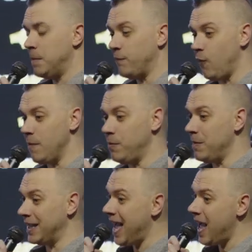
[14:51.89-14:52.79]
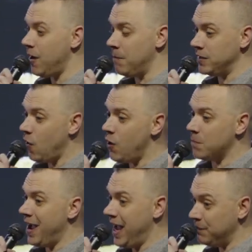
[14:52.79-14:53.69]
before I put my cat or my
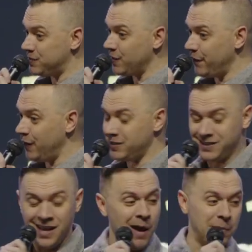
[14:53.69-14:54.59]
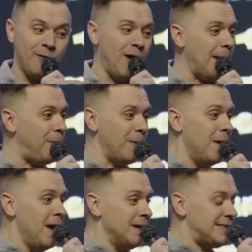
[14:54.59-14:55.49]
dog, my hamster first, before I put
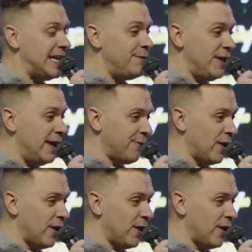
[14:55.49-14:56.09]
TV